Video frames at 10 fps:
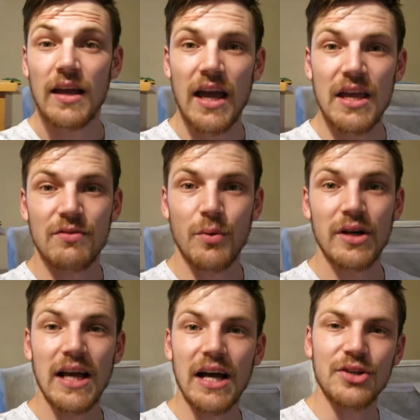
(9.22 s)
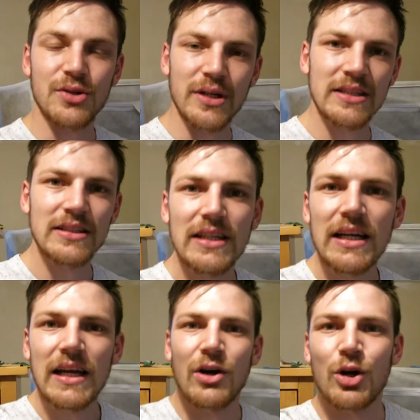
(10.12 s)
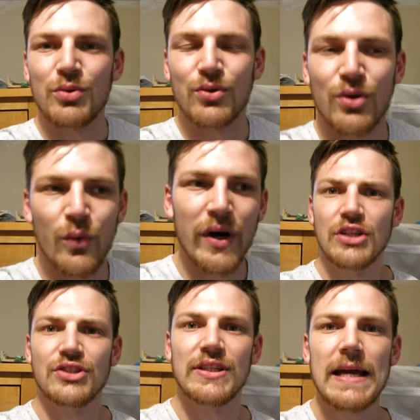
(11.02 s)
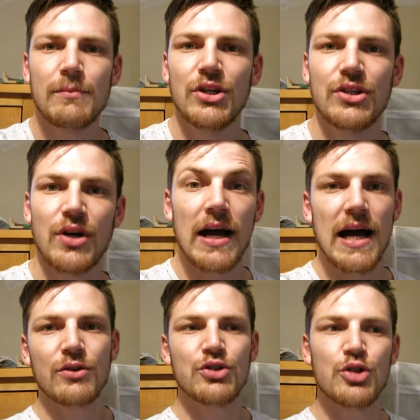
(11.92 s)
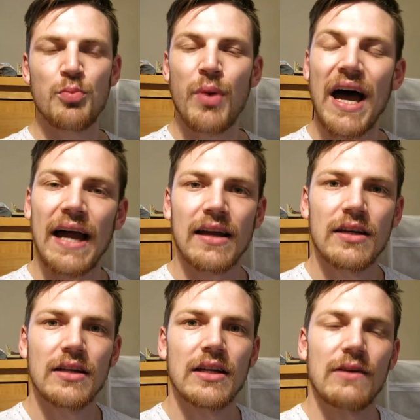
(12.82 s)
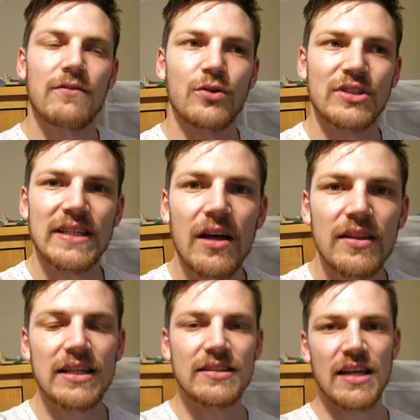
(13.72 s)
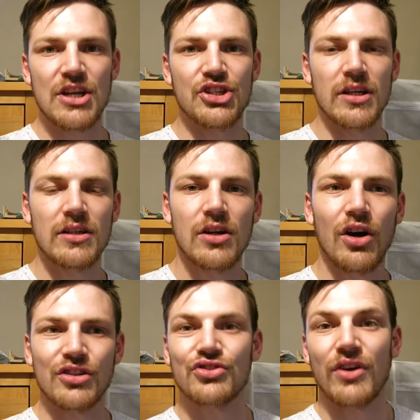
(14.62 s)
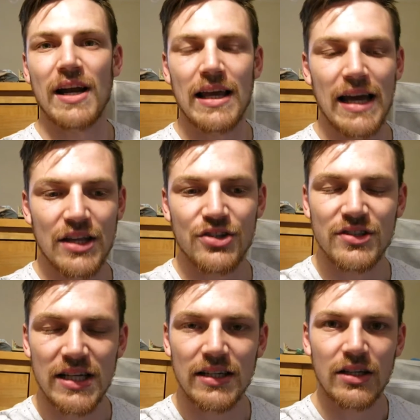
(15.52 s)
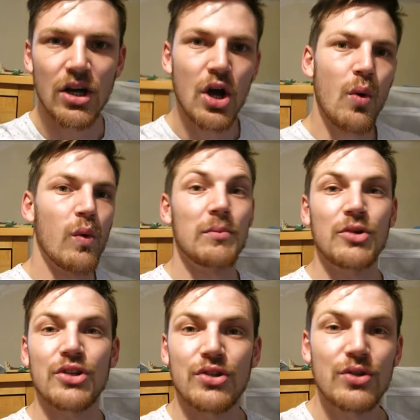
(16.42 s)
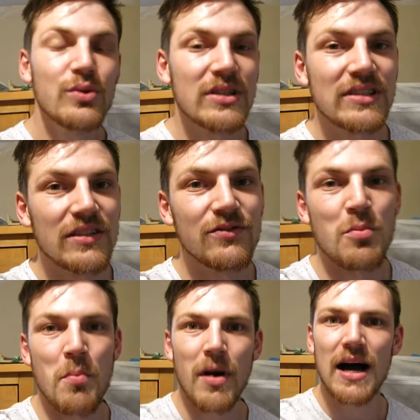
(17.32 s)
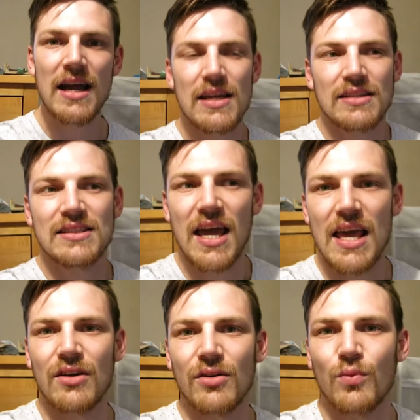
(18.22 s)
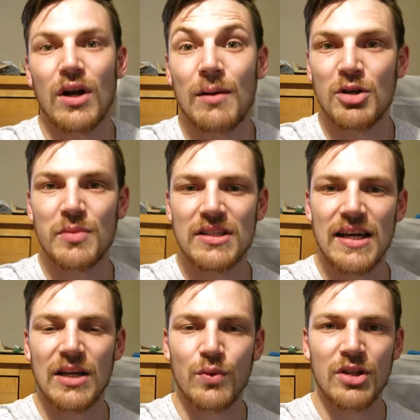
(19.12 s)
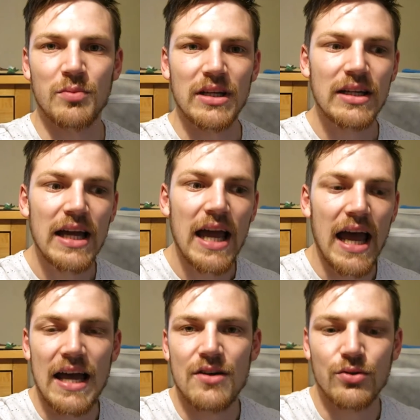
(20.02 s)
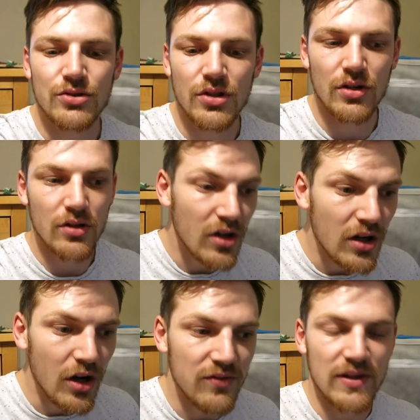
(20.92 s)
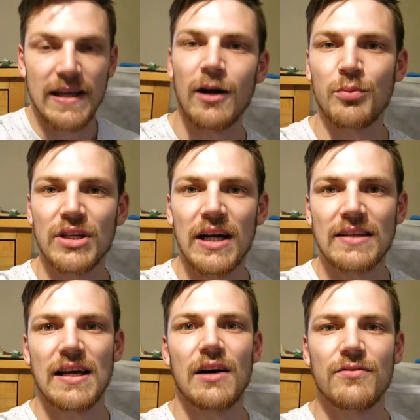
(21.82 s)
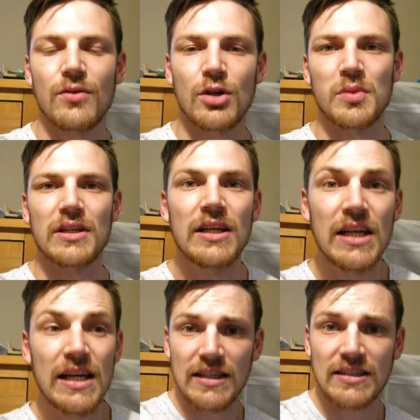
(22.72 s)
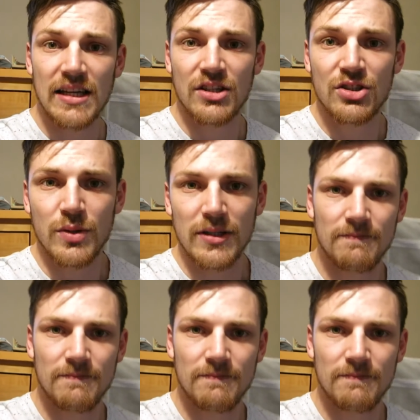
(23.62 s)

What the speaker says: Hey everyone, how you doing? Hope you all are well. Today I'm going to do a how to pack for Southeast Asia, Australia and New Zealand. What I'm going to do is give you my take on what I'm going to be taking with me and also hopefully help you guys out for a little bit. Let's get into it.